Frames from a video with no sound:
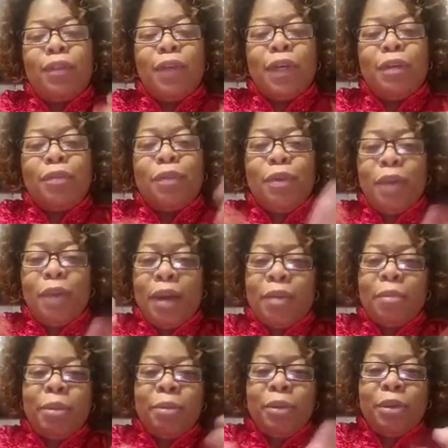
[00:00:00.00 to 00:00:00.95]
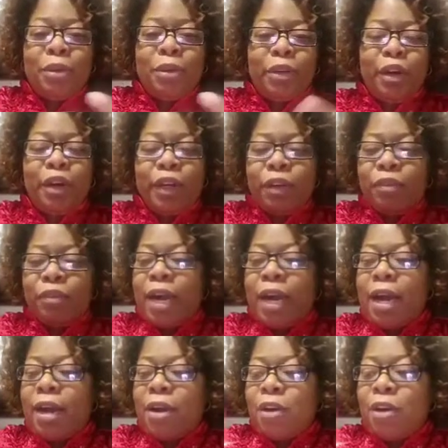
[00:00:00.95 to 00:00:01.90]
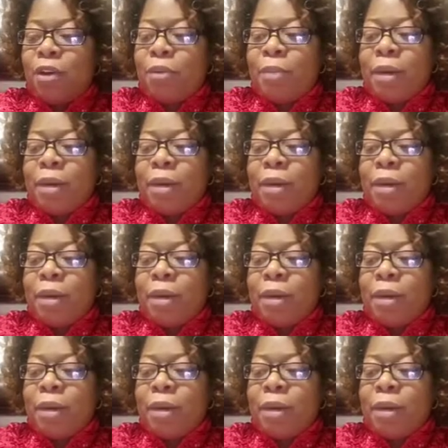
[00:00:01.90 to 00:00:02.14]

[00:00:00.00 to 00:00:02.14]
remember on the ride home,